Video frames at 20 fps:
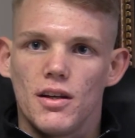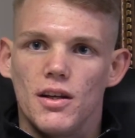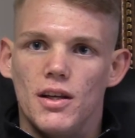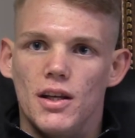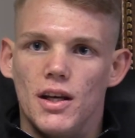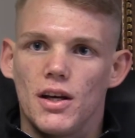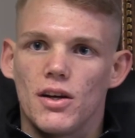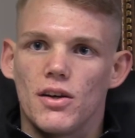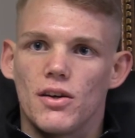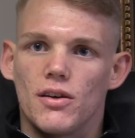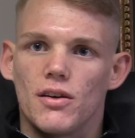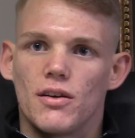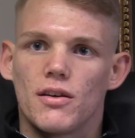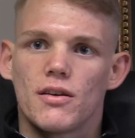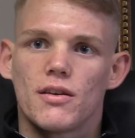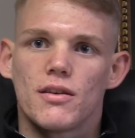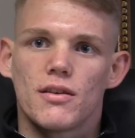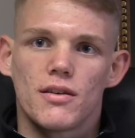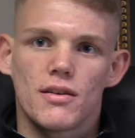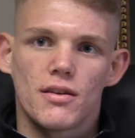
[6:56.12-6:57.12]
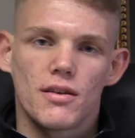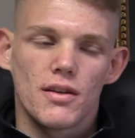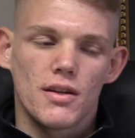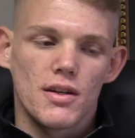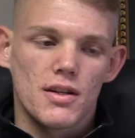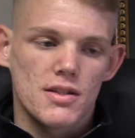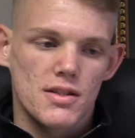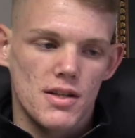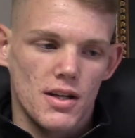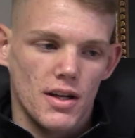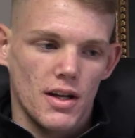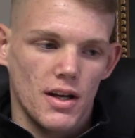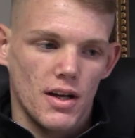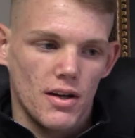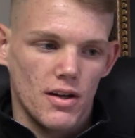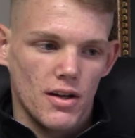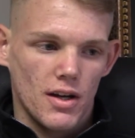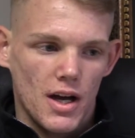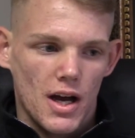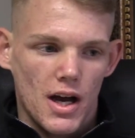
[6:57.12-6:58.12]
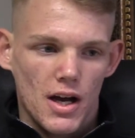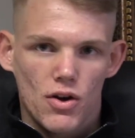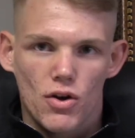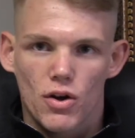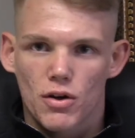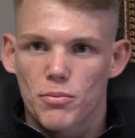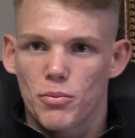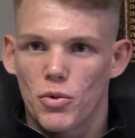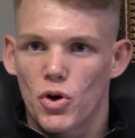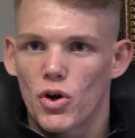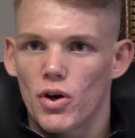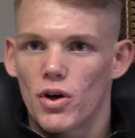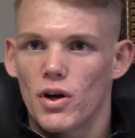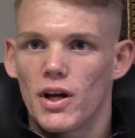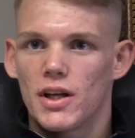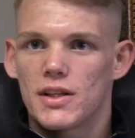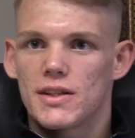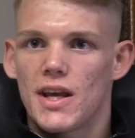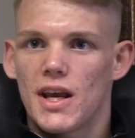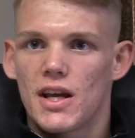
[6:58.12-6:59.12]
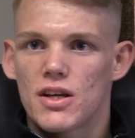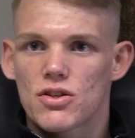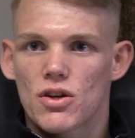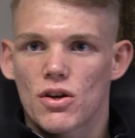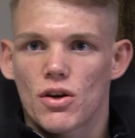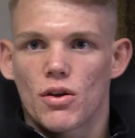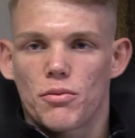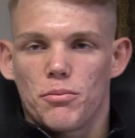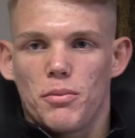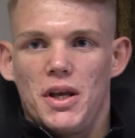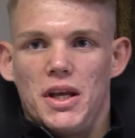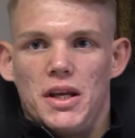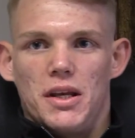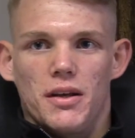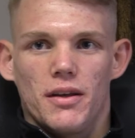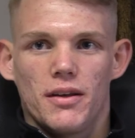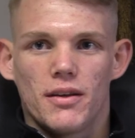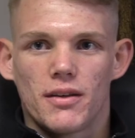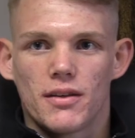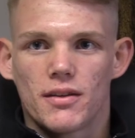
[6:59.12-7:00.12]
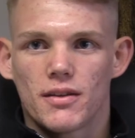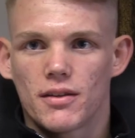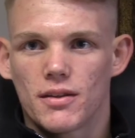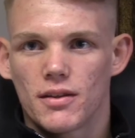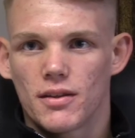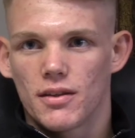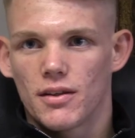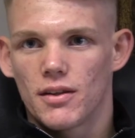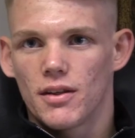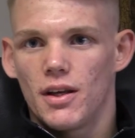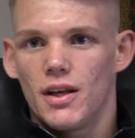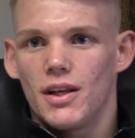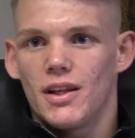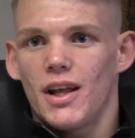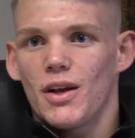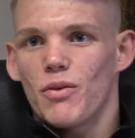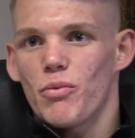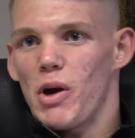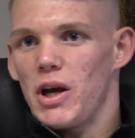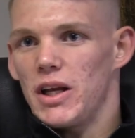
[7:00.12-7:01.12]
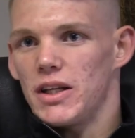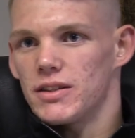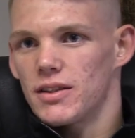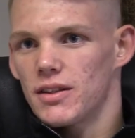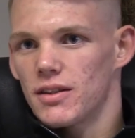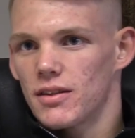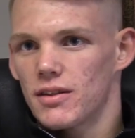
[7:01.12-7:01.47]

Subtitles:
Yeah, so now I got more attention on me in that weight.